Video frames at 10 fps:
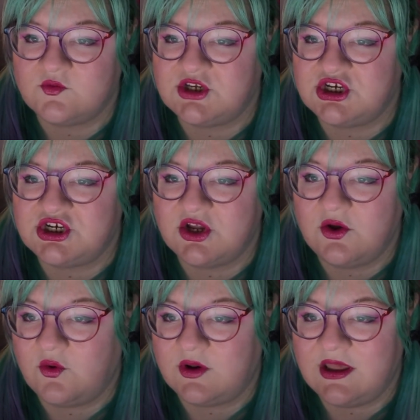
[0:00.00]
which
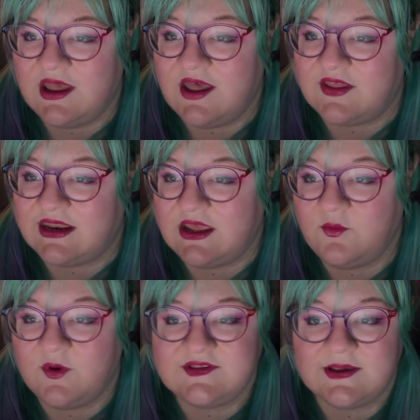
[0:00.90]
showed that he
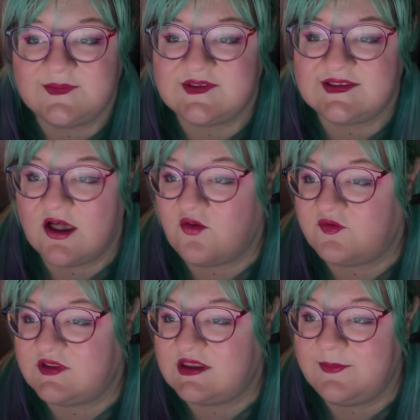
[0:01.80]
was himself
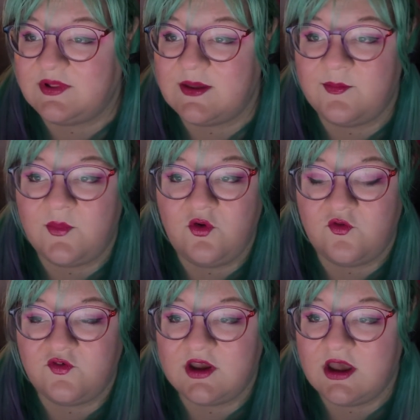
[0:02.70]
deeply
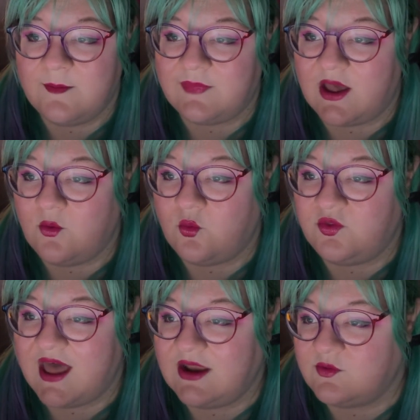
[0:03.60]
moved by
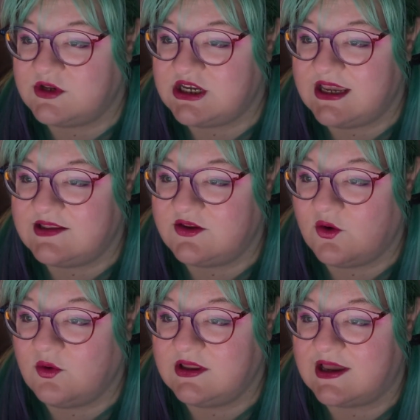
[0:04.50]
that which he
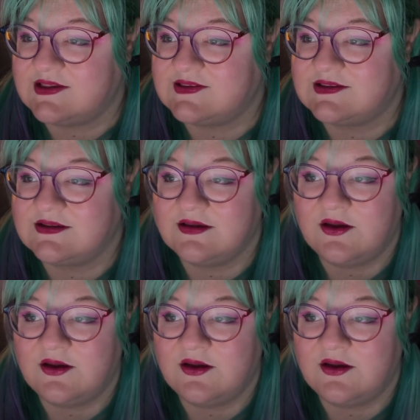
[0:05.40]
told us.